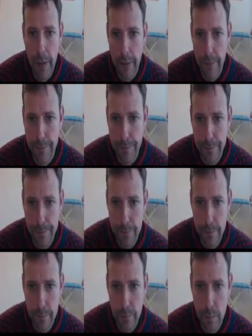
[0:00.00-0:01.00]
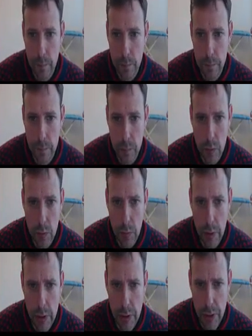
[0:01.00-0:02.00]
Okay,
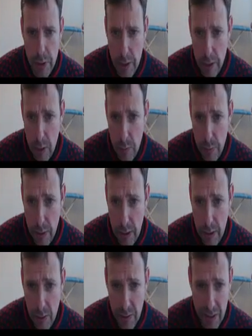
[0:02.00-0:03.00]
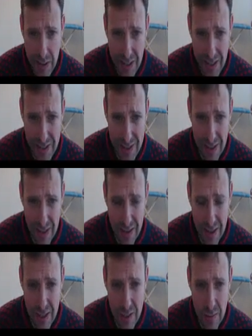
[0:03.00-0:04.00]
we can see that in Japan, healthcare has the
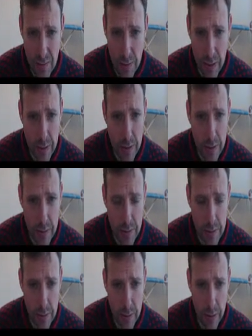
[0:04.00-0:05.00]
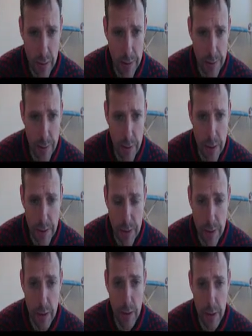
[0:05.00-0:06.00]
least rate. Okay, so
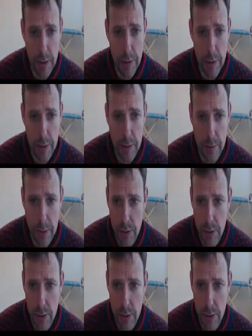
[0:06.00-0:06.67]
that's the least.